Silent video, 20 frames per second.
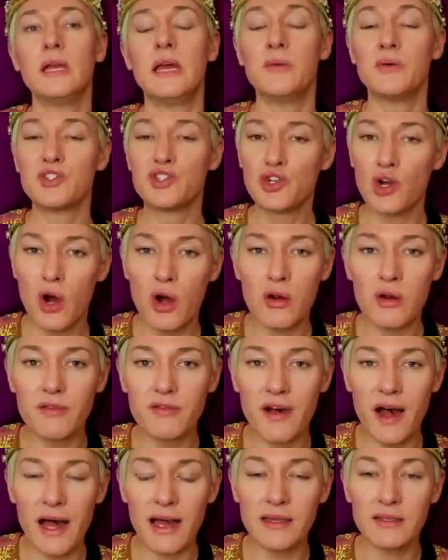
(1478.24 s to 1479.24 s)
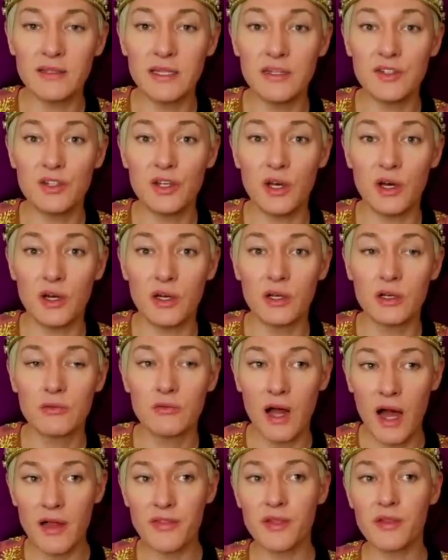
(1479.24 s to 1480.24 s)
It was your advice he took,
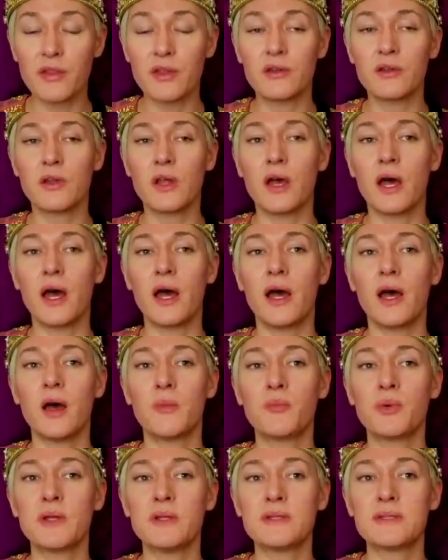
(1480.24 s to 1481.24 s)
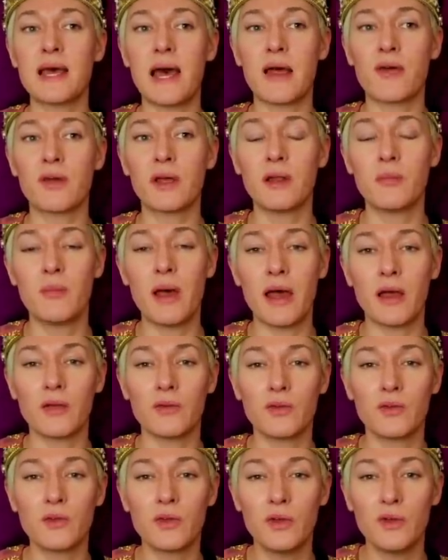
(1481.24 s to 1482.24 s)
rather than uh, Prince Harry and
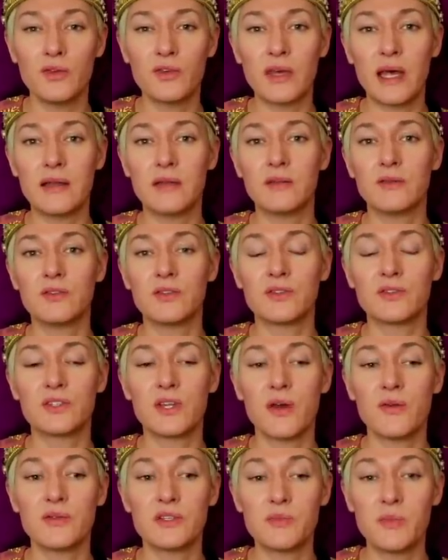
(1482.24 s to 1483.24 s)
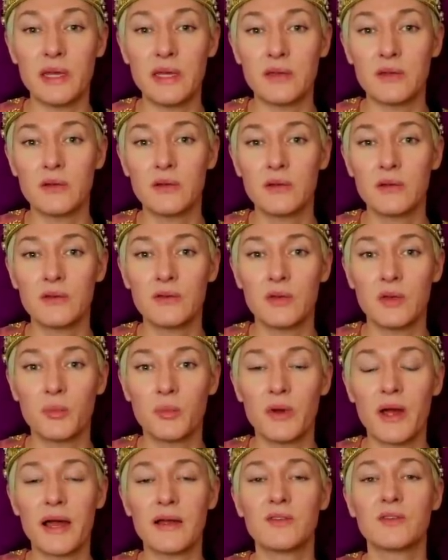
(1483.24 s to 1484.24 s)
Meghan, who said, just don't speak to the
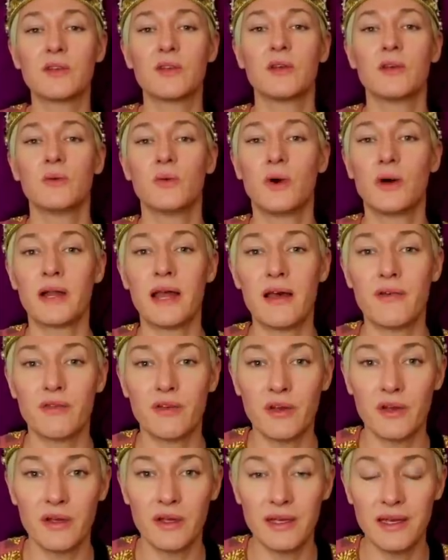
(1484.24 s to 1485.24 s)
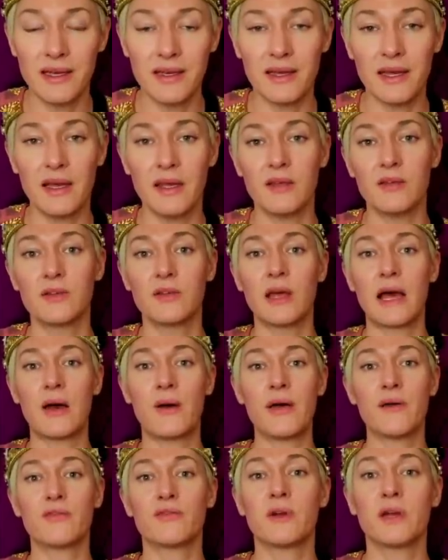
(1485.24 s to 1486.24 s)
press, whatever it is,
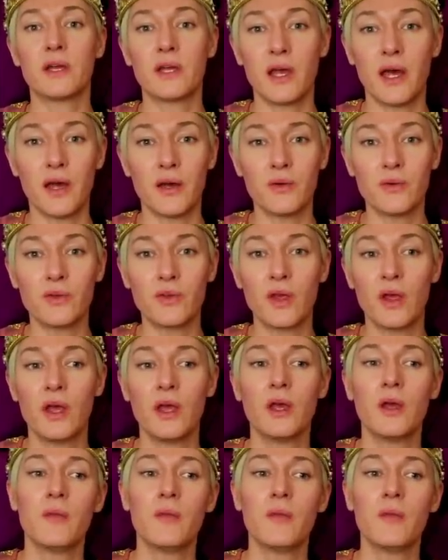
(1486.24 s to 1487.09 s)
however it goes.